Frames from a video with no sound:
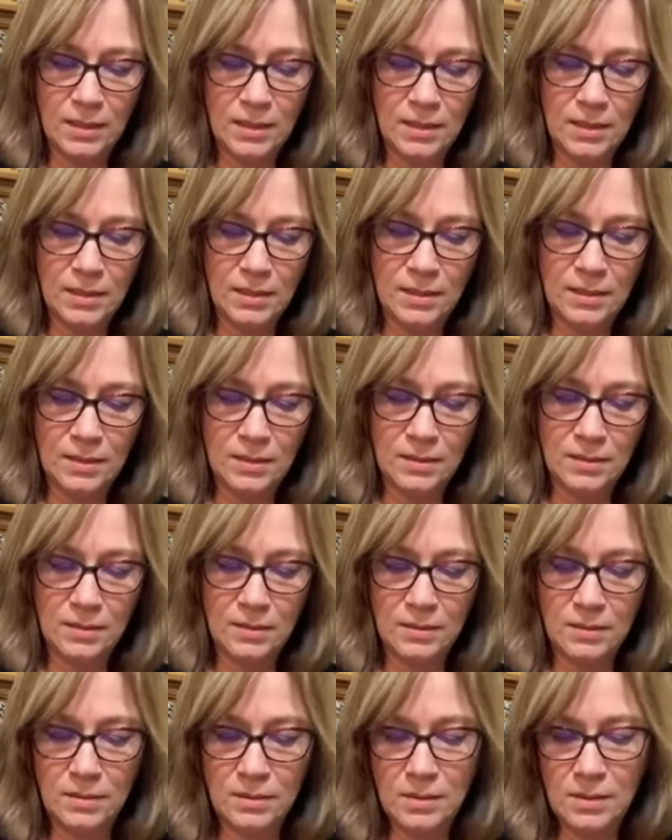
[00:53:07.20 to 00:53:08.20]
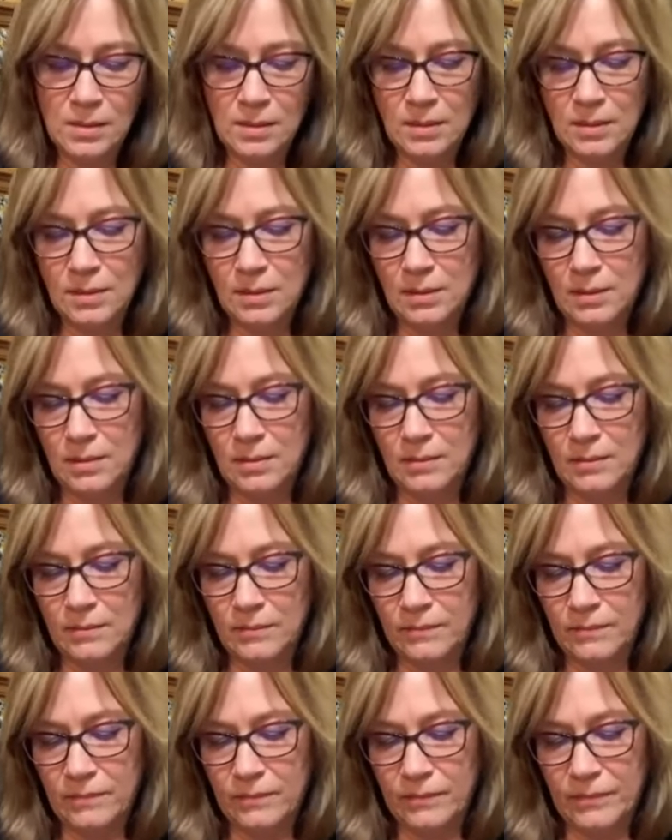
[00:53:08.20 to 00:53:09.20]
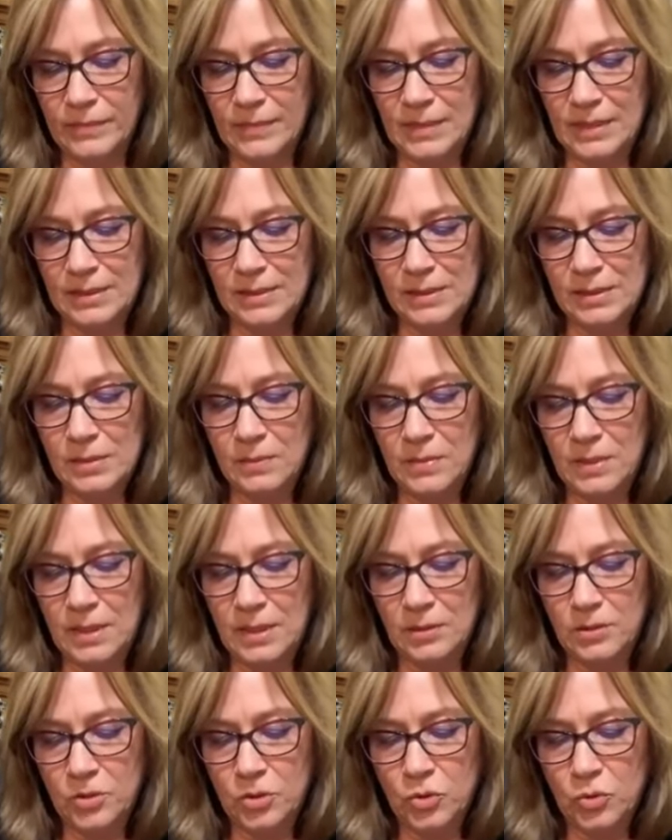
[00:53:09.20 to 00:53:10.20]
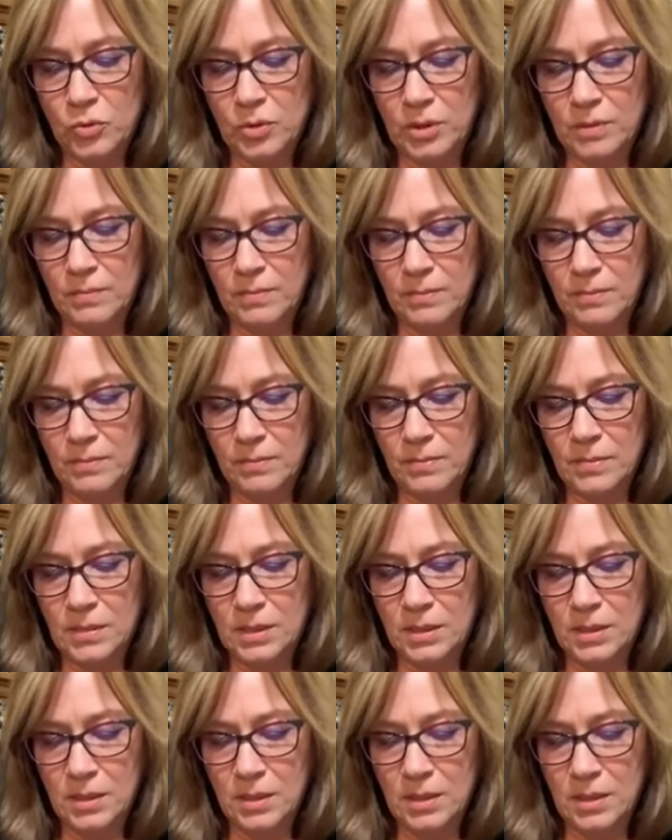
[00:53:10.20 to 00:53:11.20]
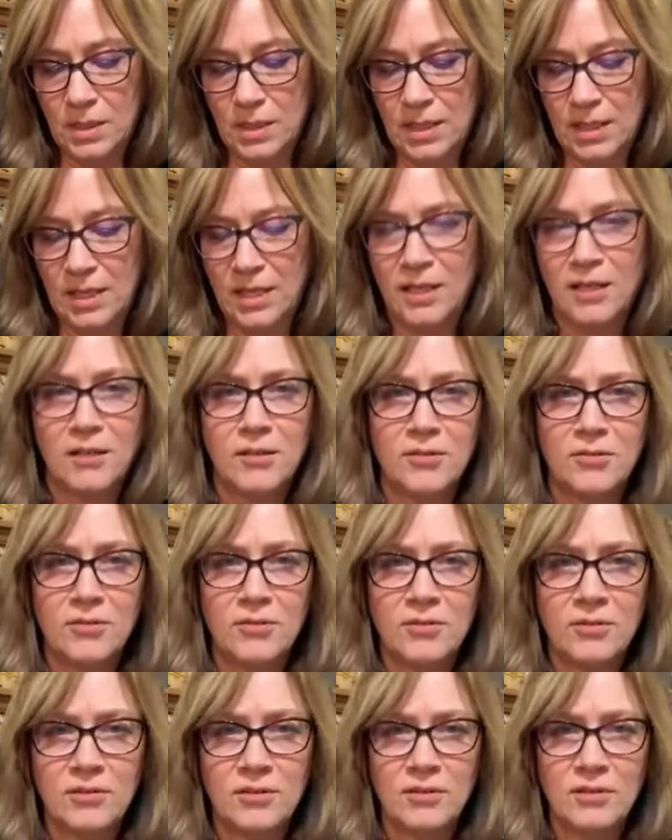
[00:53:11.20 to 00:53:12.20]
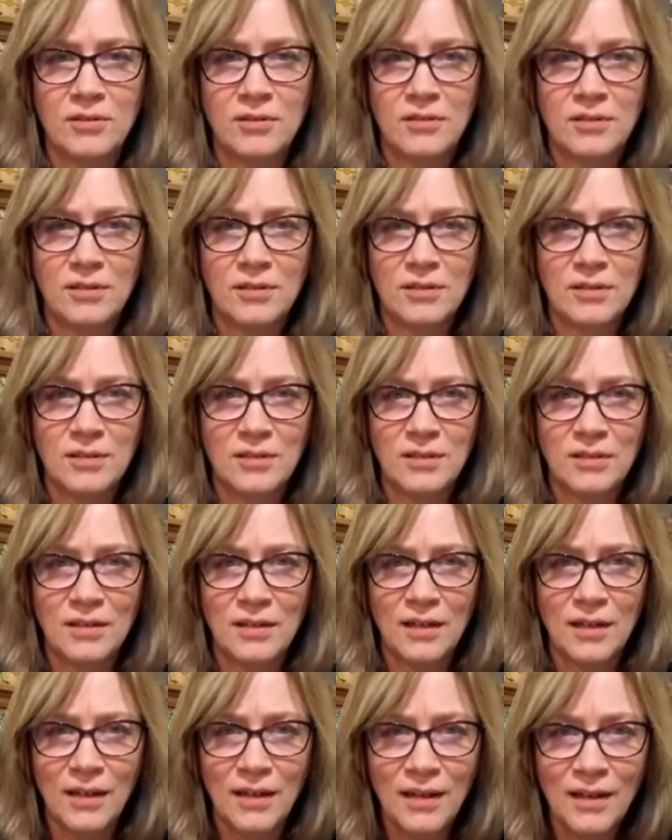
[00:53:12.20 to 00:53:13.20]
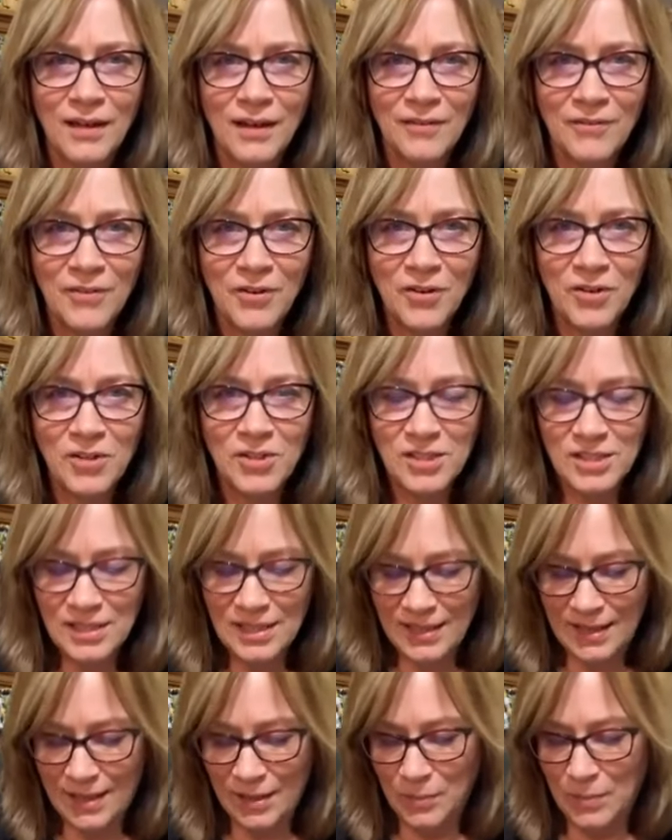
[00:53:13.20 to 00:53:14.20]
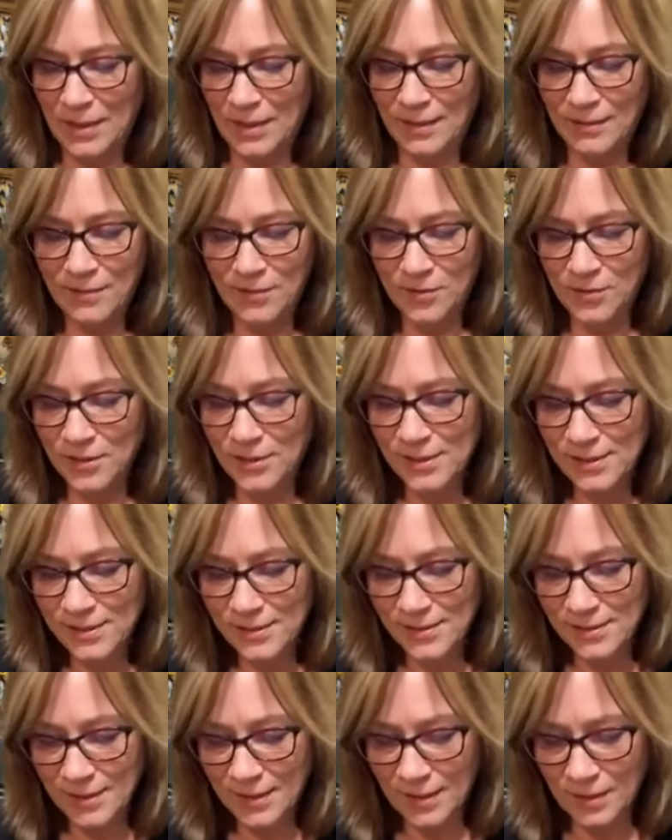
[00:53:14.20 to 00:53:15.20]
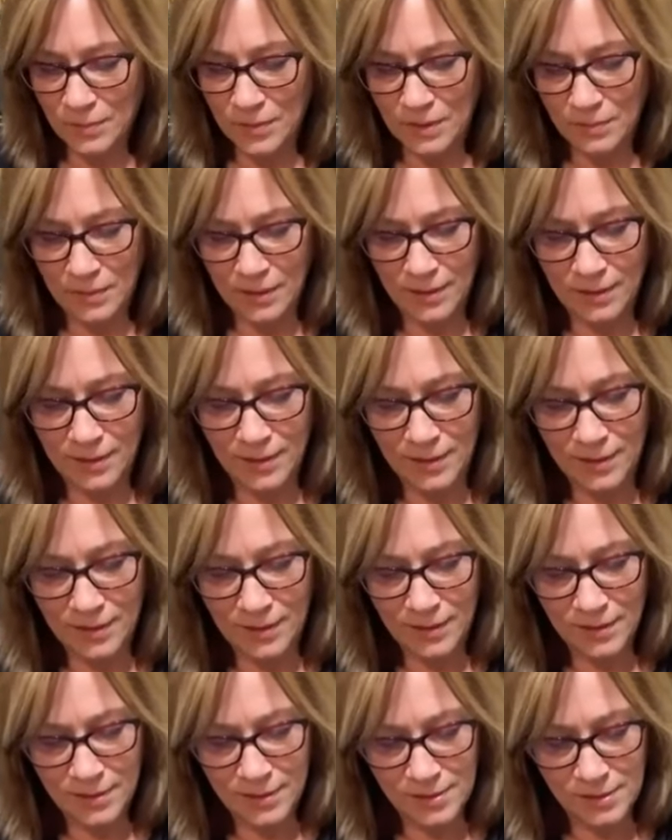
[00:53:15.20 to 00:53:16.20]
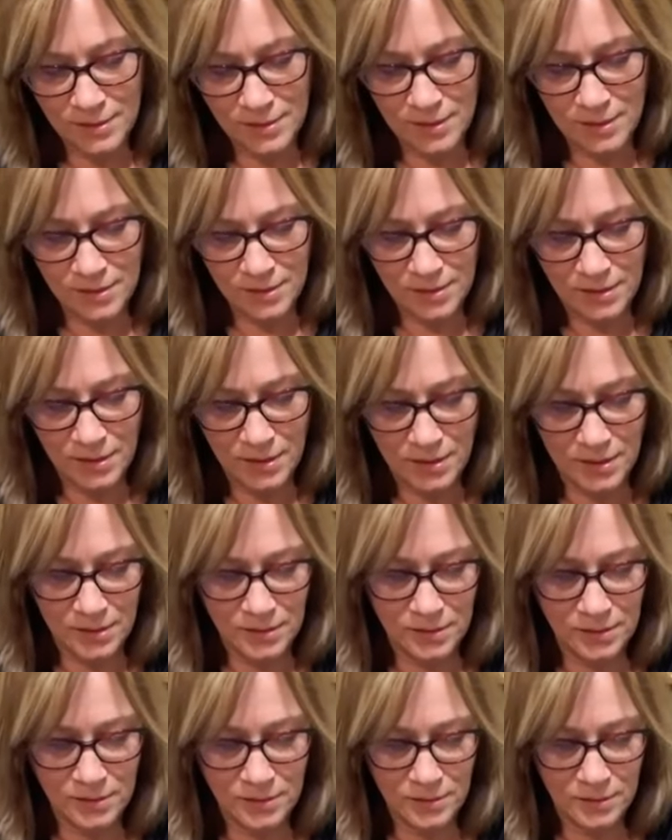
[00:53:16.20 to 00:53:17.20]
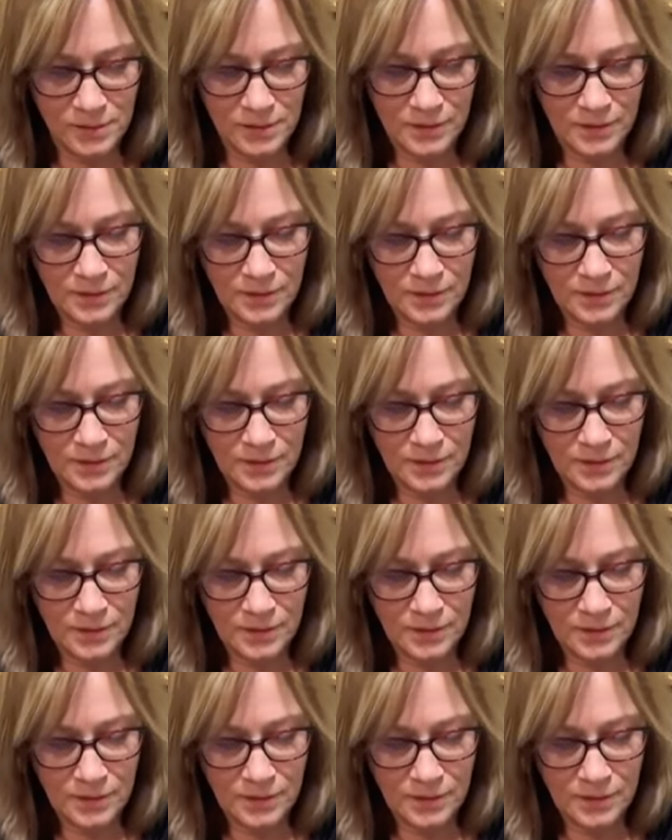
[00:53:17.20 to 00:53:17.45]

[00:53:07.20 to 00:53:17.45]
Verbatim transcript: it in. Let some of that trim hang out. Of course you gotta be, of course there's gotta be a button. Yes, yes, yes.